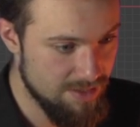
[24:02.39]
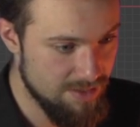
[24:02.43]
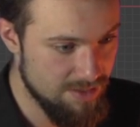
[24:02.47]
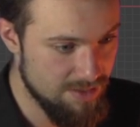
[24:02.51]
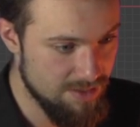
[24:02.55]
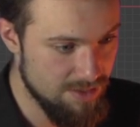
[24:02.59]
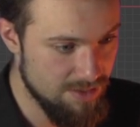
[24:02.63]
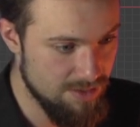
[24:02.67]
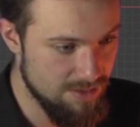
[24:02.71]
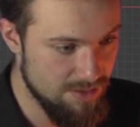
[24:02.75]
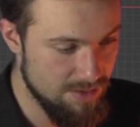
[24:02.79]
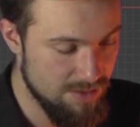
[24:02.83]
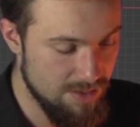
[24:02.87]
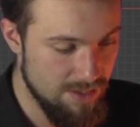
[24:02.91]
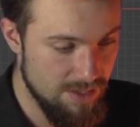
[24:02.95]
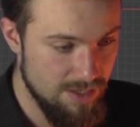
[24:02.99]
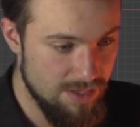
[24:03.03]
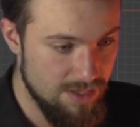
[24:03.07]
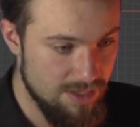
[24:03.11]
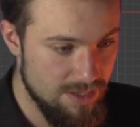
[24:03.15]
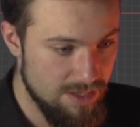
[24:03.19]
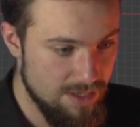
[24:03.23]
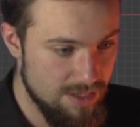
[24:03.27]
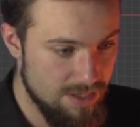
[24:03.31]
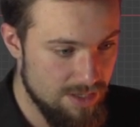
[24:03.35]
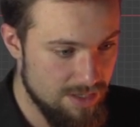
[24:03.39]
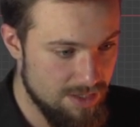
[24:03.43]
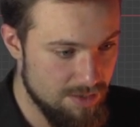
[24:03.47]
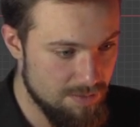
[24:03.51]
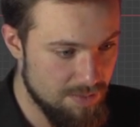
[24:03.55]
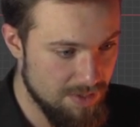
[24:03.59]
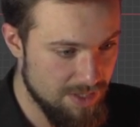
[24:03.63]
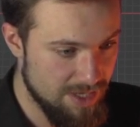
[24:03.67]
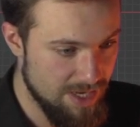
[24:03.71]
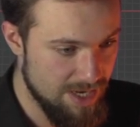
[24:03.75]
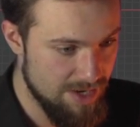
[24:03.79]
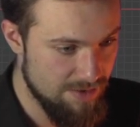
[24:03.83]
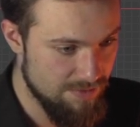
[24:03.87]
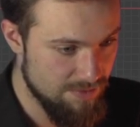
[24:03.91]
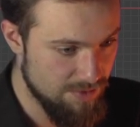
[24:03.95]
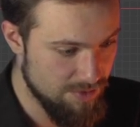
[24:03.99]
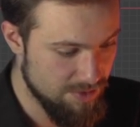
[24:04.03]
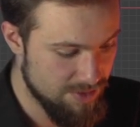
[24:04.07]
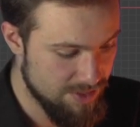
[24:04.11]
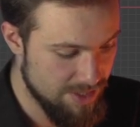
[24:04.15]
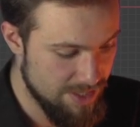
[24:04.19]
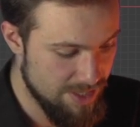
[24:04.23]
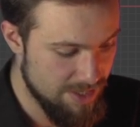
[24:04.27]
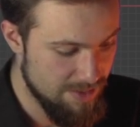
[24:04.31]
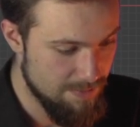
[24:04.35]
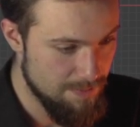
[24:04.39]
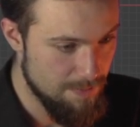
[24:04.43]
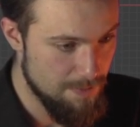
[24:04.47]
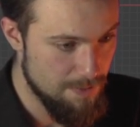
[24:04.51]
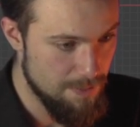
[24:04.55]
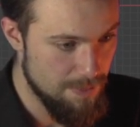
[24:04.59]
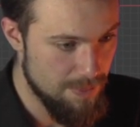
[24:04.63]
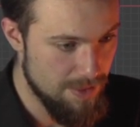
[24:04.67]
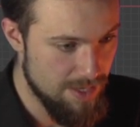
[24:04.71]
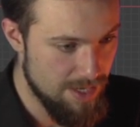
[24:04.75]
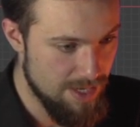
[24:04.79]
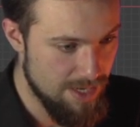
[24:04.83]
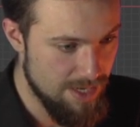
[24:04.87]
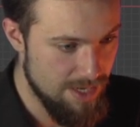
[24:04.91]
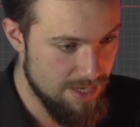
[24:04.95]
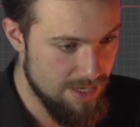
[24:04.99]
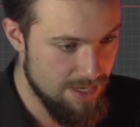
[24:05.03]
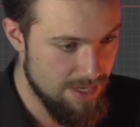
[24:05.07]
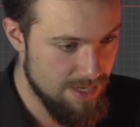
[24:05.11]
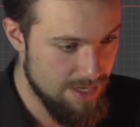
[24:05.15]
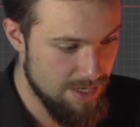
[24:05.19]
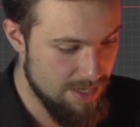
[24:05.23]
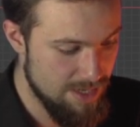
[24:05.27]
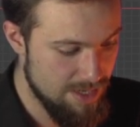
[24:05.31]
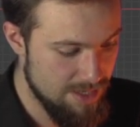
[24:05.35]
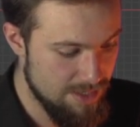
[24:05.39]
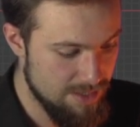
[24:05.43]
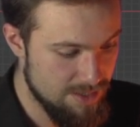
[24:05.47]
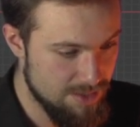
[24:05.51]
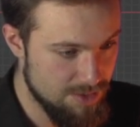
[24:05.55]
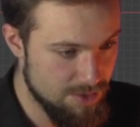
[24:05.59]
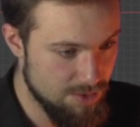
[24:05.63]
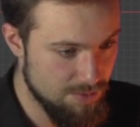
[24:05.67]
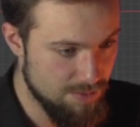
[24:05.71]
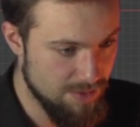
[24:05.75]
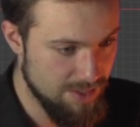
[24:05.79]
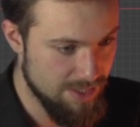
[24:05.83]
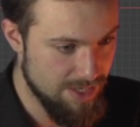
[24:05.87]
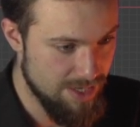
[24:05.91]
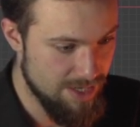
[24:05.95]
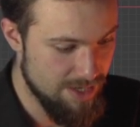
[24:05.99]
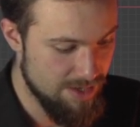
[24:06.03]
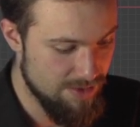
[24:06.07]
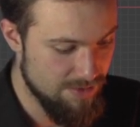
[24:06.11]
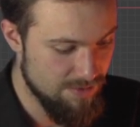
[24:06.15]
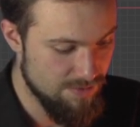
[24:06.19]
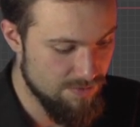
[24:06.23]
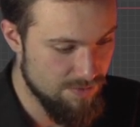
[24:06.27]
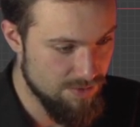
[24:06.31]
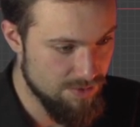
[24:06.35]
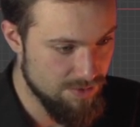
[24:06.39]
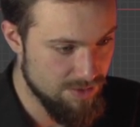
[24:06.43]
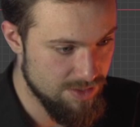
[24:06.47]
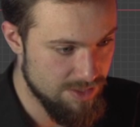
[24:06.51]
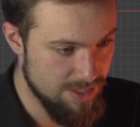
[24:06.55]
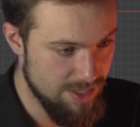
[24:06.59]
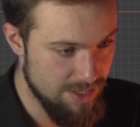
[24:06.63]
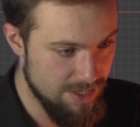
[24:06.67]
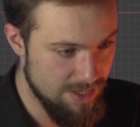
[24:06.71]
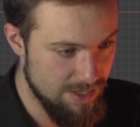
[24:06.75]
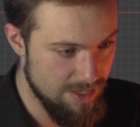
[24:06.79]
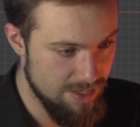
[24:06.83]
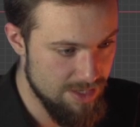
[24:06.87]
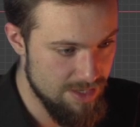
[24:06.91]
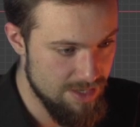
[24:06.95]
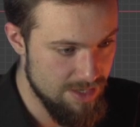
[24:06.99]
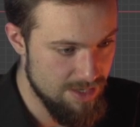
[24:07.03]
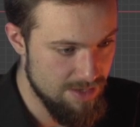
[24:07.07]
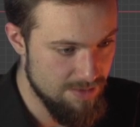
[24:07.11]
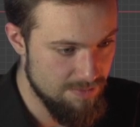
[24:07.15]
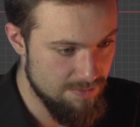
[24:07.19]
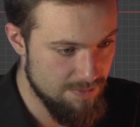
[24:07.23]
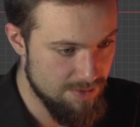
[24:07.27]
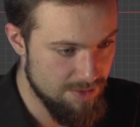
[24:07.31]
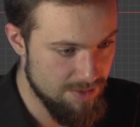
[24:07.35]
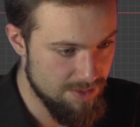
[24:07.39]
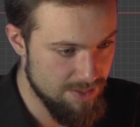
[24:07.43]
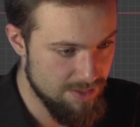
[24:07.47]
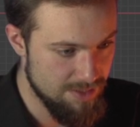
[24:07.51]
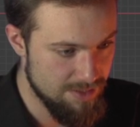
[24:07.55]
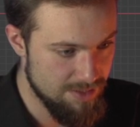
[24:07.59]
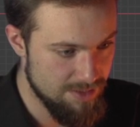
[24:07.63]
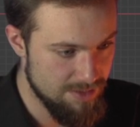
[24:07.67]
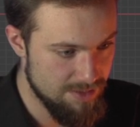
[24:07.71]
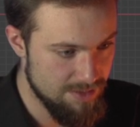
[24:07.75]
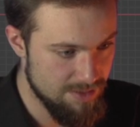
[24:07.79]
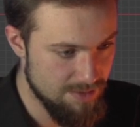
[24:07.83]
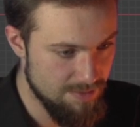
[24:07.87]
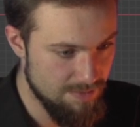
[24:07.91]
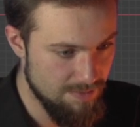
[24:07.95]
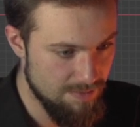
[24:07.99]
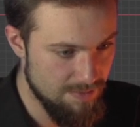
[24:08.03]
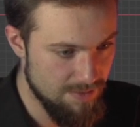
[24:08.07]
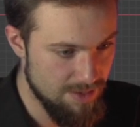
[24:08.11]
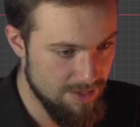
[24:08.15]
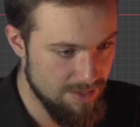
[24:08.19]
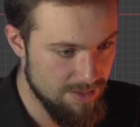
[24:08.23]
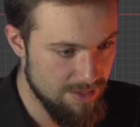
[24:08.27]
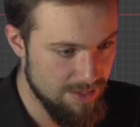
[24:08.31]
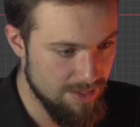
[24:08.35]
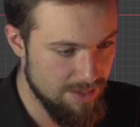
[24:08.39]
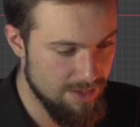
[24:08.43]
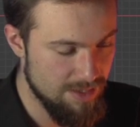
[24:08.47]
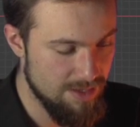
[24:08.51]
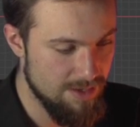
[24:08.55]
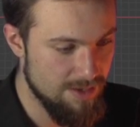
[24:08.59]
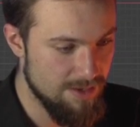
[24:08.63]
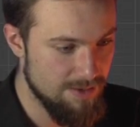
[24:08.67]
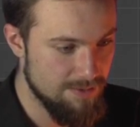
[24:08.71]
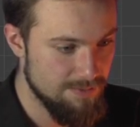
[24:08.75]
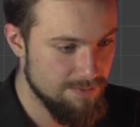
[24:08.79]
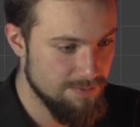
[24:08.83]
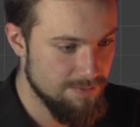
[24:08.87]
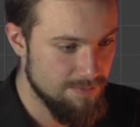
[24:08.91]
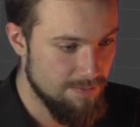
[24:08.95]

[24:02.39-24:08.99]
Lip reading: So duplicate, rotate, and duplicate, rotate, and put it something like that.